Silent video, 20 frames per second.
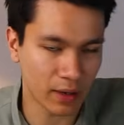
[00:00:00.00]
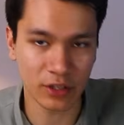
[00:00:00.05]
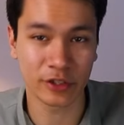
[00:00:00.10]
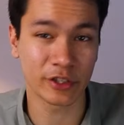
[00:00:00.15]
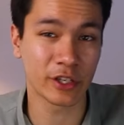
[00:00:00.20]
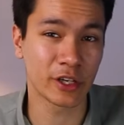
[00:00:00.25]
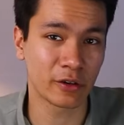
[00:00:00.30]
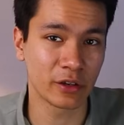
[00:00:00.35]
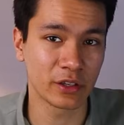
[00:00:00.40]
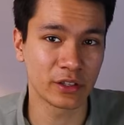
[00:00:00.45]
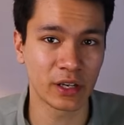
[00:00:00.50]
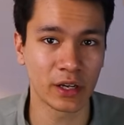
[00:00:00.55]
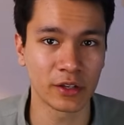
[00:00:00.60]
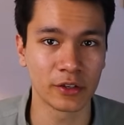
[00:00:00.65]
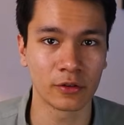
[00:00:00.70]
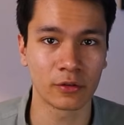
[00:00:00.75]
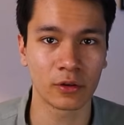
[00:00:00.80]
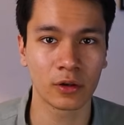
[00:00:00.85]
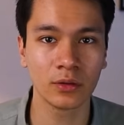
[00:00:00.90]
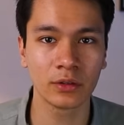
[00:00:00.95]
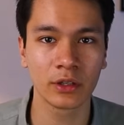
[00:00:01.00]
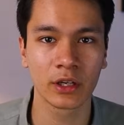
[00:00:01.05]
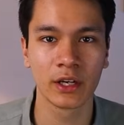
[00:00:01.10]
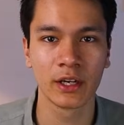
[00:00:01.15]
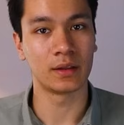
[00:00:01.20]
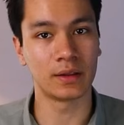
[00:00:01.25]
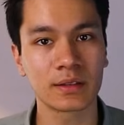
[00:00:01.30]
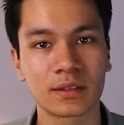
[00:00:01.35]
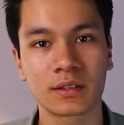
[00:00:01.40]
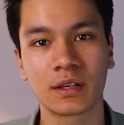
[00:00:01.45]
imaginary 10-year-old.
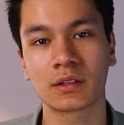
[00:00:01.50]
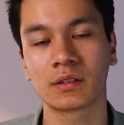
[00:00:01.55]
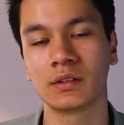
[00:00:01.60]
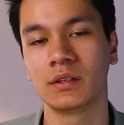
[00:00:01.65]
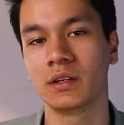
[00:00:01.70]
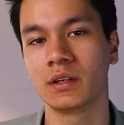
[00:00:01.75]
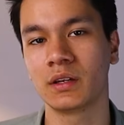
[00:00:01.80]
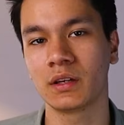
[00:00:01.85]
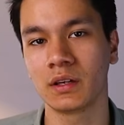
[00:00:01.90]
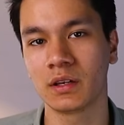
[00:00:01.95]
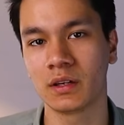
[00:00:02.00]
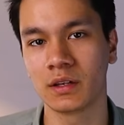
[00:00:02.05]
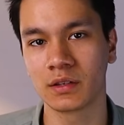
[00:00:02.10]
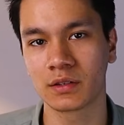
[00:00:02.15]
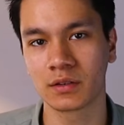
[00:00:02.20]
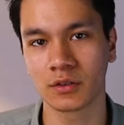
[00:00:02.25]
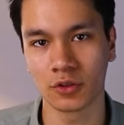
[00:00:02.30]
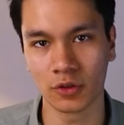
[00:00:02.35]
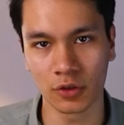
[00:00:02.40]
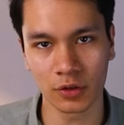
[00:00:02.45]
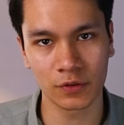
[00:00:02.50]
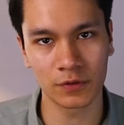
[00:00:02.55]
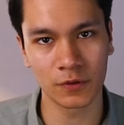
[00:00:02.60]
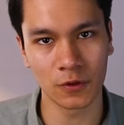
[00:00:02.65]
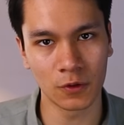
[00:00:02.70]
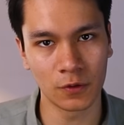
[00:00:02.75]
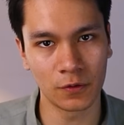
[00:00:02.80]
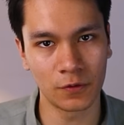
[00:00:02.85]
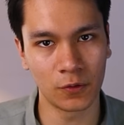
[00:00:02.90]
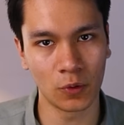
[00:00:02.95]
This technique is
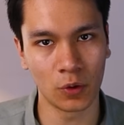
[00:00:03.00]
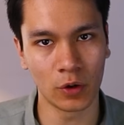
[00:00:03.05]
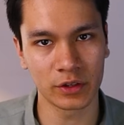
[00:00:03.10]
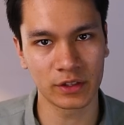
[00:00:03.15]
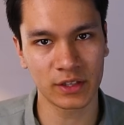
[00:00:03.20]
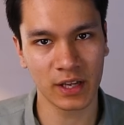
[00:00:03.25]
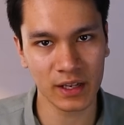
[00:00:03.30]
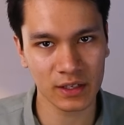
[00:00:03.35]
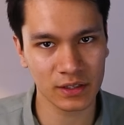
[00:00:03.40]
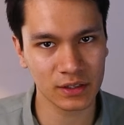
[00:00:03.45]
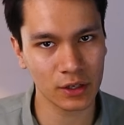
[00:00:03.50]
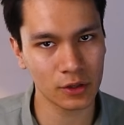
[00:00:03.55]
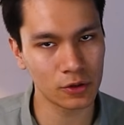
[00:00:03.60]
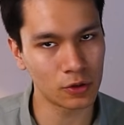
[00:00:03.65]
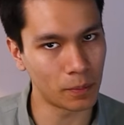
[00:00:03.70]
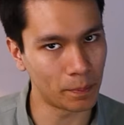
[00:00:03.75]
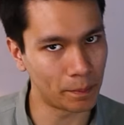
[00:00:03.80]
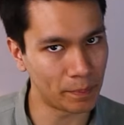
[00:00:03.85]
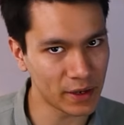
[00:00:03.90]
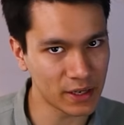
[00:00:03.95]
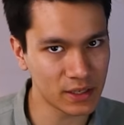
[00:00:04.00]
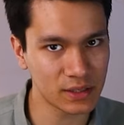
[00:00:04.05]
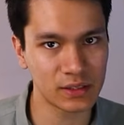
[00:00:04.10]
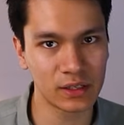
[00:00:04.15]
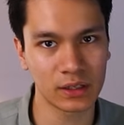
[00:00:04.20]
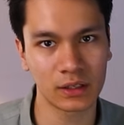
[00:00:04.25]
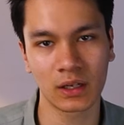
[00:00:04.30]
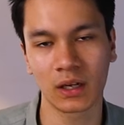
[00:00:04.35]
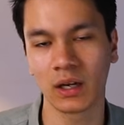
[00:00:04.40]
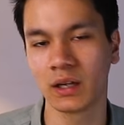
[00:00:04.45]
useful for testing your
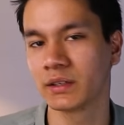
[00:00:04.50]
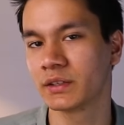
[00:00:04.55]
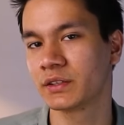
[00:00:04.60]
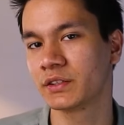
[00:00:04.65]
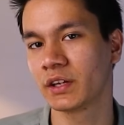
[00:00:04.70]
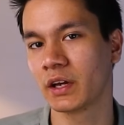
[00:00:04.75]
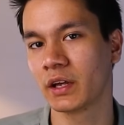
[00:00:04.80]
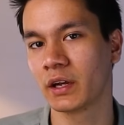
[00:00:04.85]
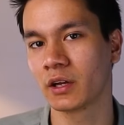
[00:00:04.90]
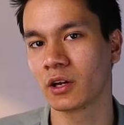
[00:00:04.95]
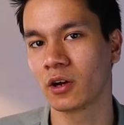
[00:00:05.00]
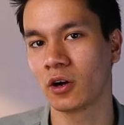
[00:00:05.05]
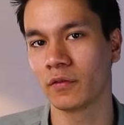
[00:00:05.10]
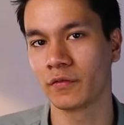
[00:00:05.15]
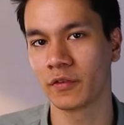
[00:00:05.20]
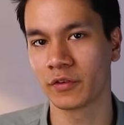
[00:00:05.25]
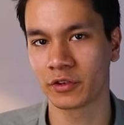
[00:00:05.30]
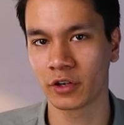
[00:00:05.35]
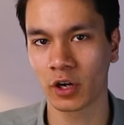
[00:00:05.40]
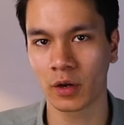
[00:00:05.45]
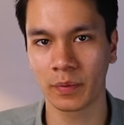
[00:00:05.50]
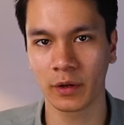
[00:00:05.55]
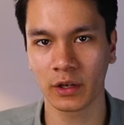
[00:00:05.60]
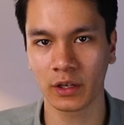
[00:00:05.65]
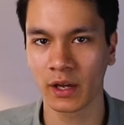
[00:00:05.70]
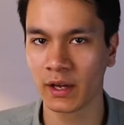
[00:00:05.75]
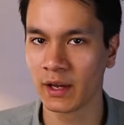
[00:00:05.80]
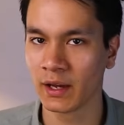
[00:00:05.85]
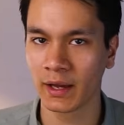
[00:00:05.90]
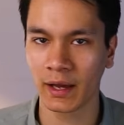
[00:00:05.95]
basic understanding of the
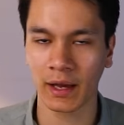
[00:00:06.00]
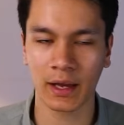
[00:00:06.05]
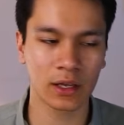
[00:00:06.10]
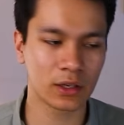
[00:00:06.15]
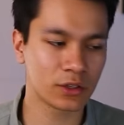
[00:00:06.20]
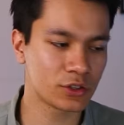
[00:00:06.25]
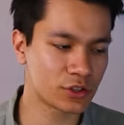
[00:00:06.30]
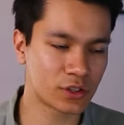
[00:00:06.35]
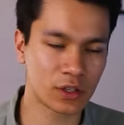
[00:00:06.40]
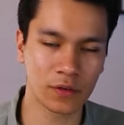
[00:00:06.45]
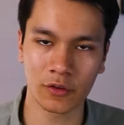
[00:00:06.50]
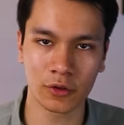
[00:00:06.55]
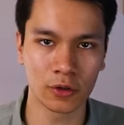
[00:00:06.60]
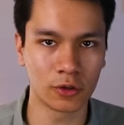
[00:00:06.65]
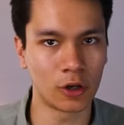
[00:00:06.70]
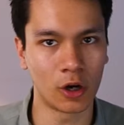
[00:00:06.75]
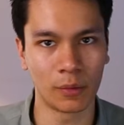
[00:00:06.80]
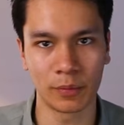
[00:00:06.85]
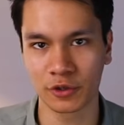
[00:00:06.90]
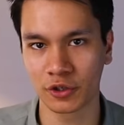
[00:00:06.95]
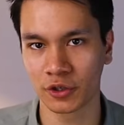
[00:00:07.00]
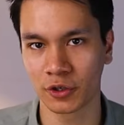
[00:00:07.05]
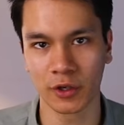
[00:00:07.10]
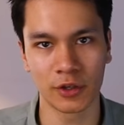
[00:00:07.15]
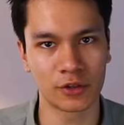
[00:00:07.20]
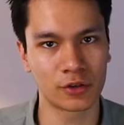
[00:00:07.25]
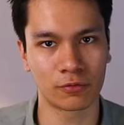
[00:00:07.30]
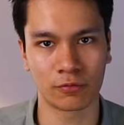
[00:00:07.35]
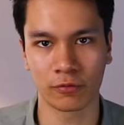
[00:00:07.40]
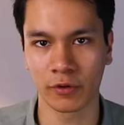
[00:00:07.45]
topic and just giving you an
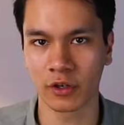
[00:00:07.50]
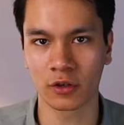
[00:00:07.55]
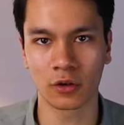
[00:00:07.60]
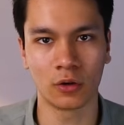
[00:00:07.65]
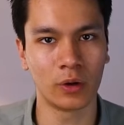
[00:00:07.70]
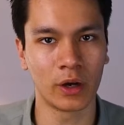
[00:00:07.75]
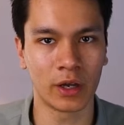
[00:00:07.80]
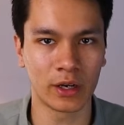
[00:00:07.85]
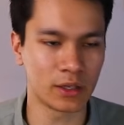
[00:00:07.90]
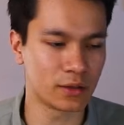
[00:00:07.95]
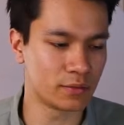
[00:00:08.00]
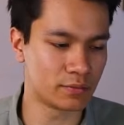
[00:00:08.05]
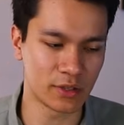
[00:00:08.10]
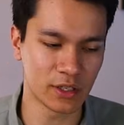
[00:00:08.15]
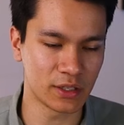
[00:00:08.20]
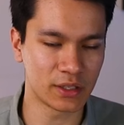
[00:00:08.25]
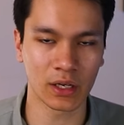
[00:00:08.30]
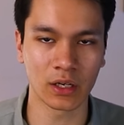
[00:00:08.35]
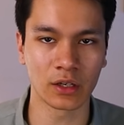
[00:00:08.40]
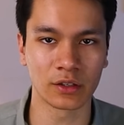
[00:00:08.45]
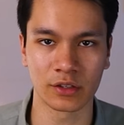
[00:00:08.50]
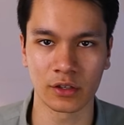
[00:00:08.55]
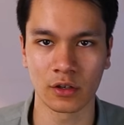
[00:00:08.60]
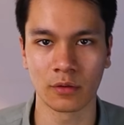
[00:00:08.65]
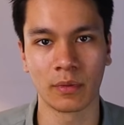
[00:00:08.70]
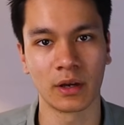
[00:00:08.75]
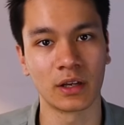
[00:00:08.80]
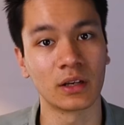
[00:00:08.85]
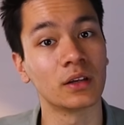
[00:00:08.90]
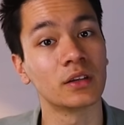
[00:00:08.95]
opportunity to recall any details that you
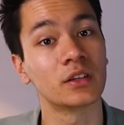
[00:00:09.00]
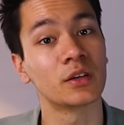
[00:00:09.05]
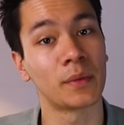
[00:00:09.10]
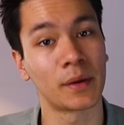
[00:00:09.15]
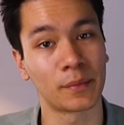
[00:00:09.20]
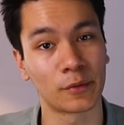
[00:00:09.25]
may need to